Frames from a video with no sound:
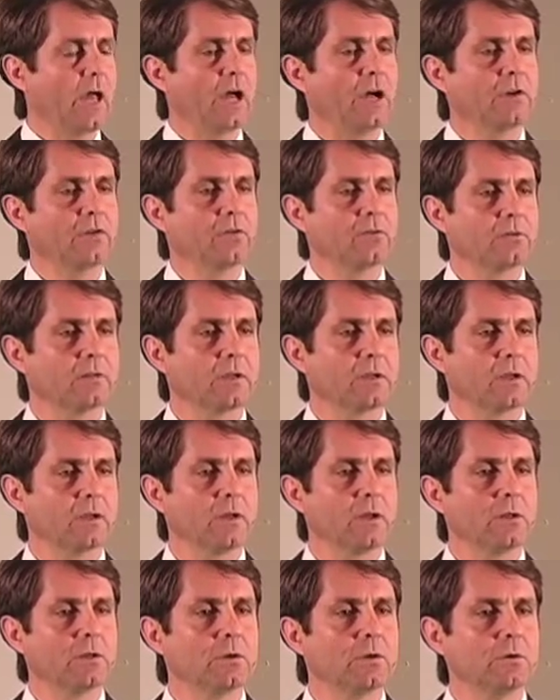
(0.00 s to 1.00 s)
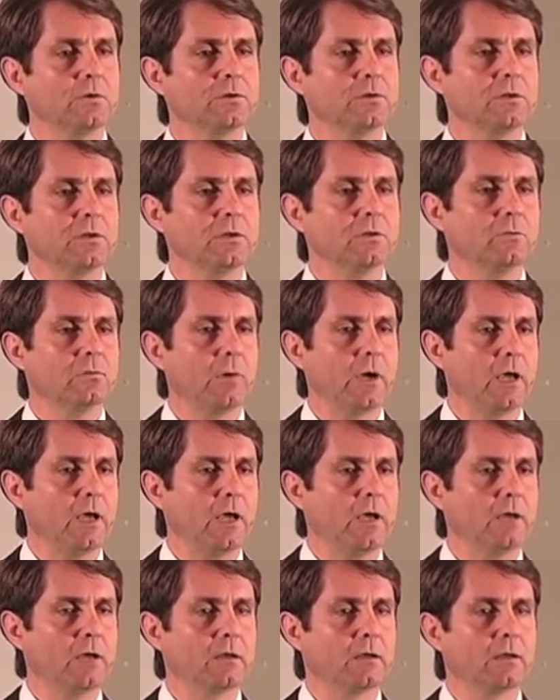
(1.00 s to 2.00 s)
actually losing
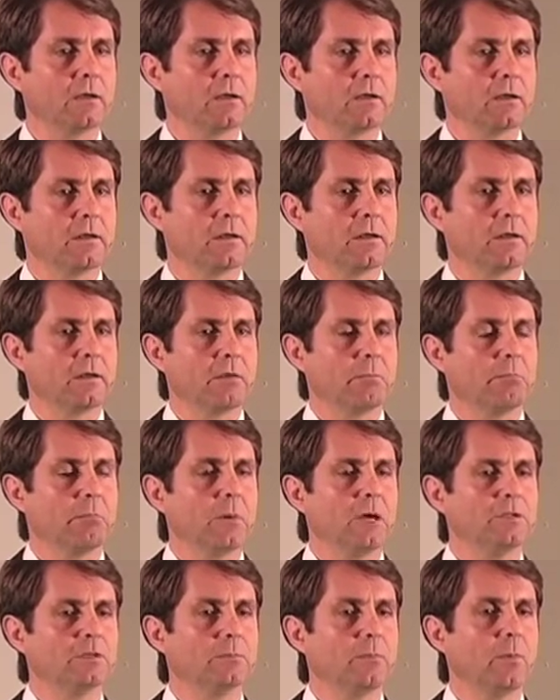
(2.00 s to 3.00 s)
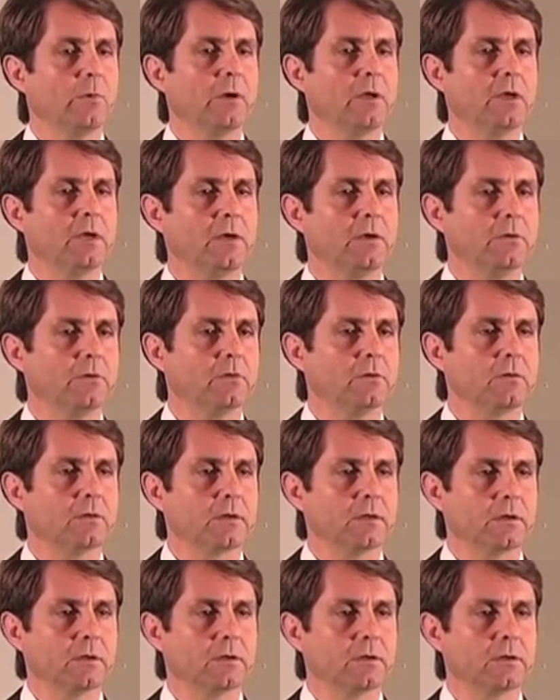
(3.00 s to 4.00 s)
weight much more
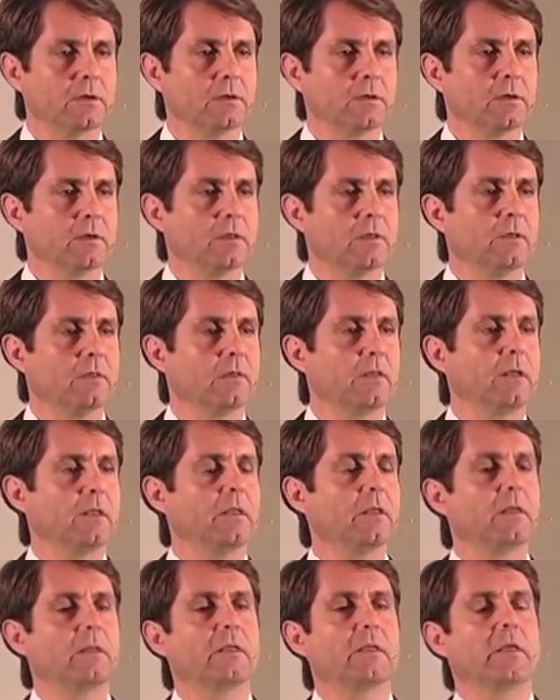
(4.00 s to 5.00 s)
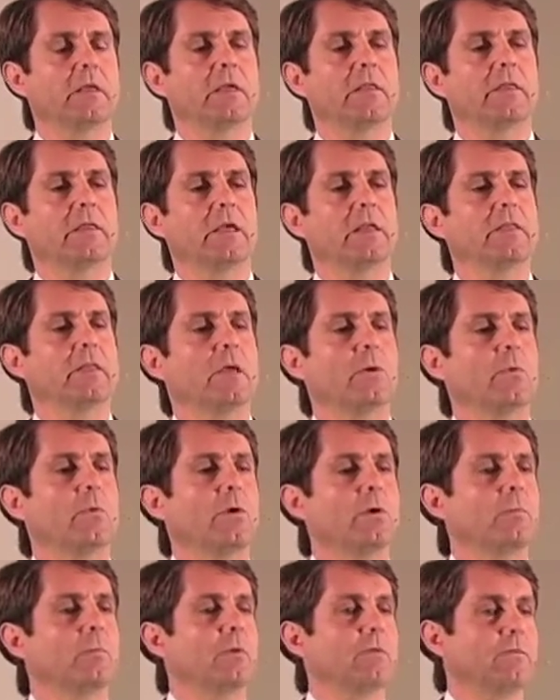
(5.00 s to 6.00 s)
easily than they
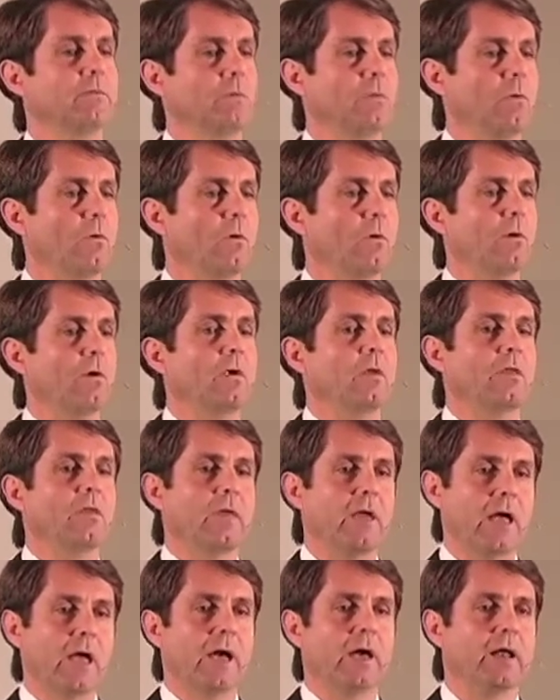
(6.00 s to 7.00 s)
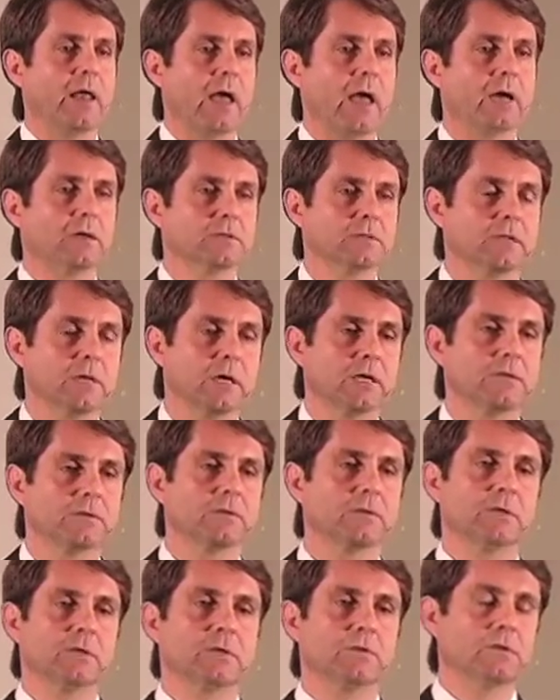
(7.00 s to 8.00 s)
were before they had
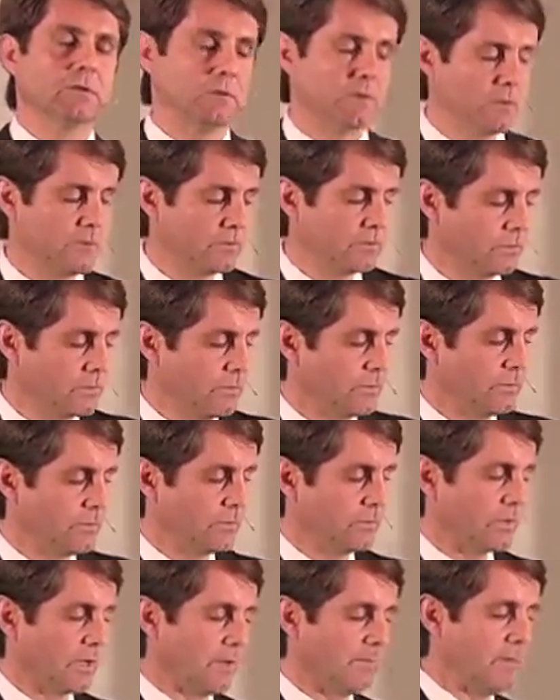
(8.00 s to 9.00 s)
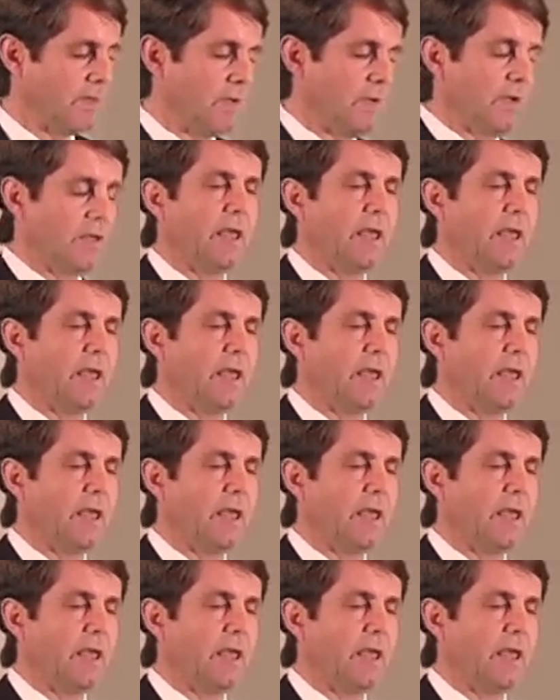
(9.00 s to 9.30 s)
access to this nutrient.